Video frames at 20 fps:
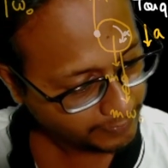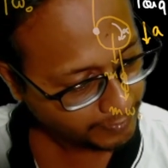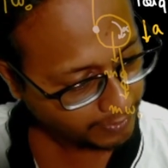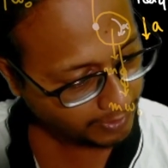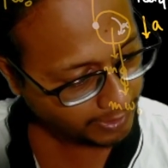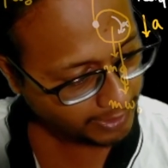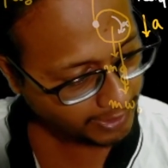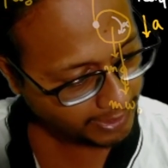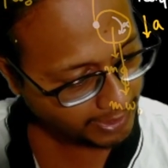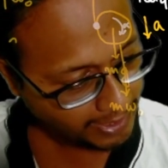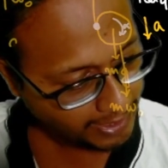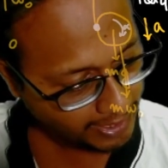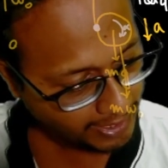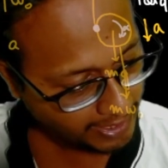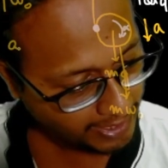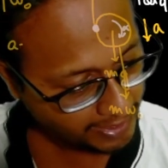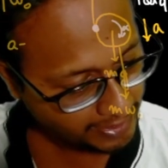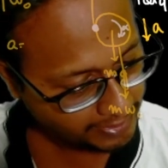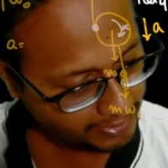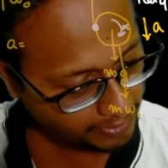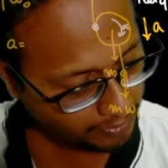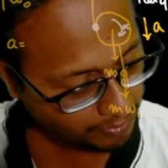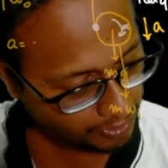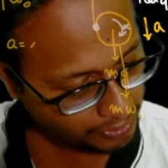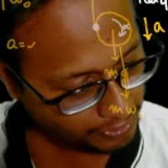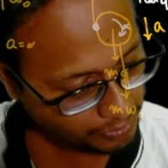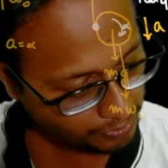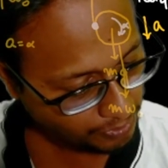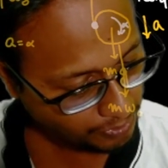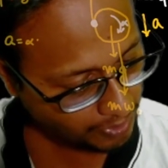Or A is equal
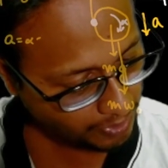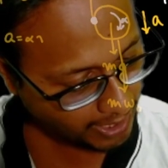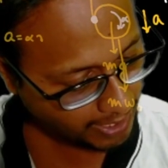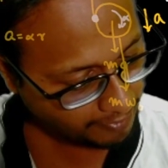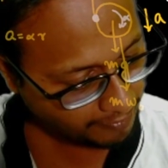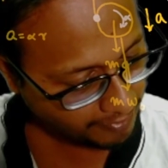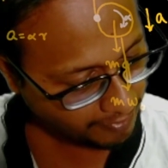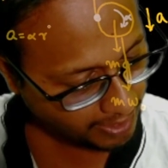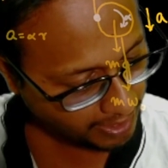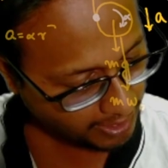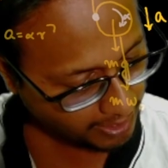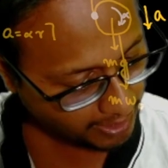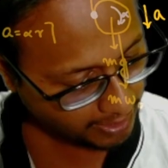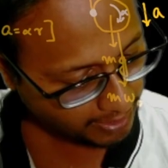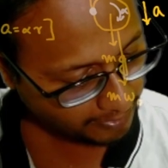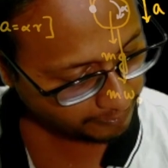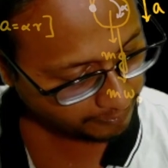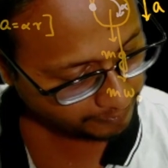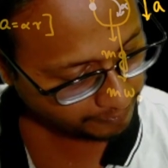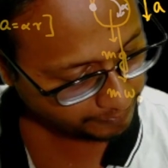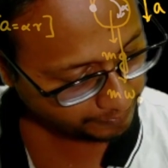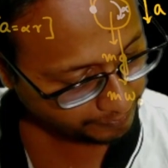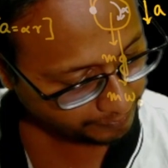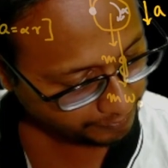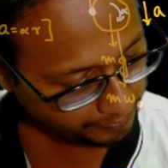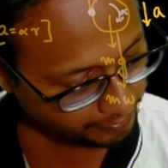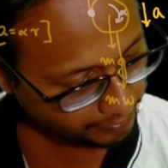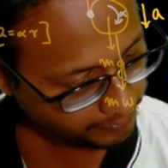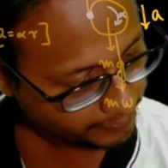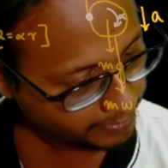to alpha R.
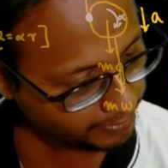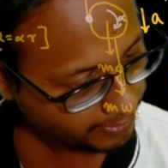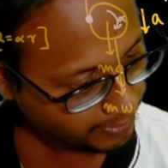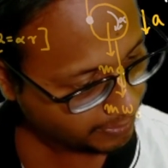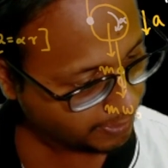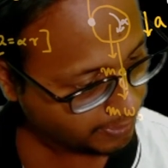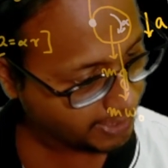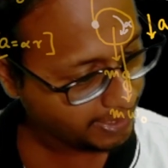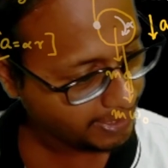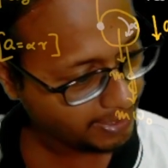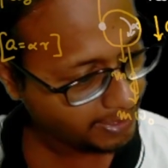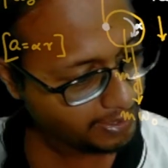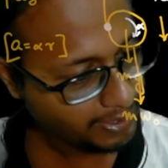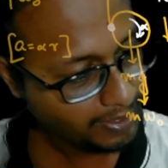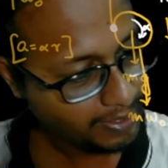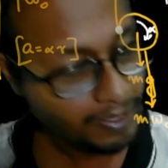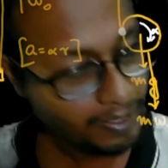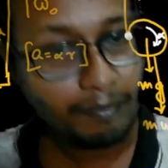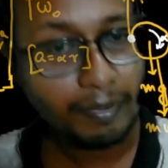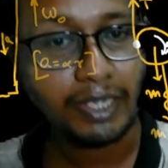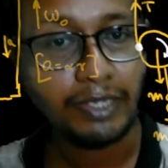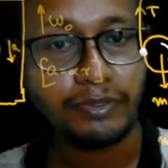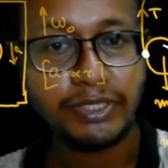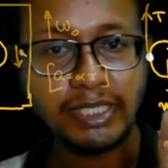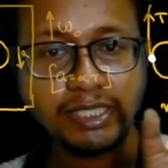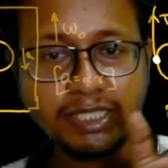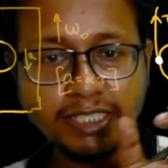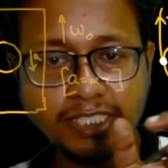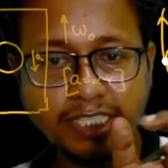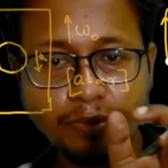Okay. By
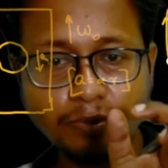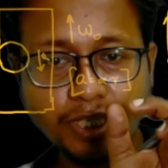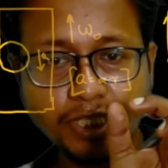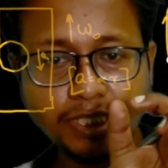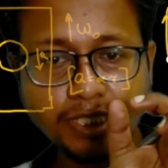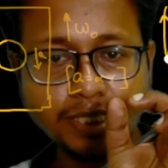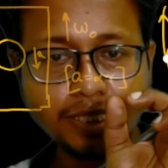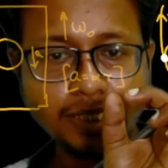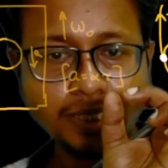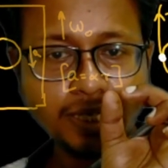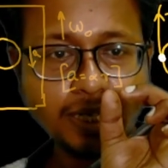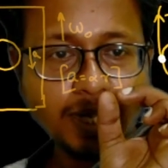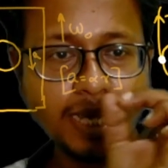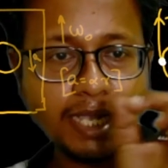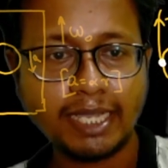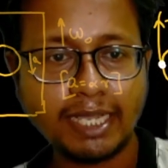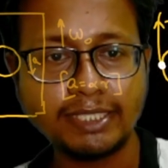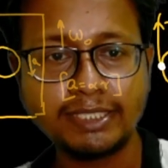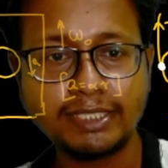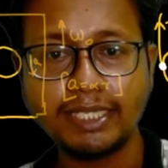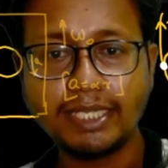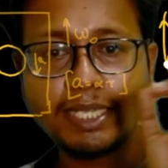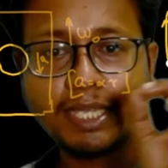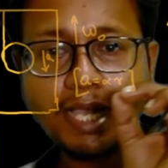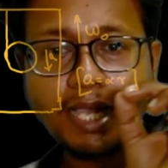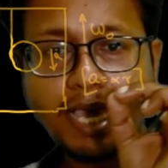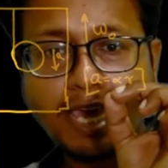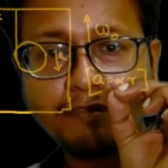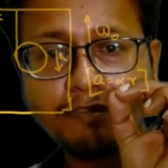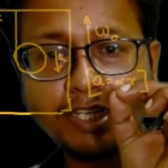using this equation, I can say
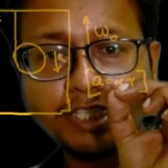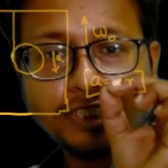alpha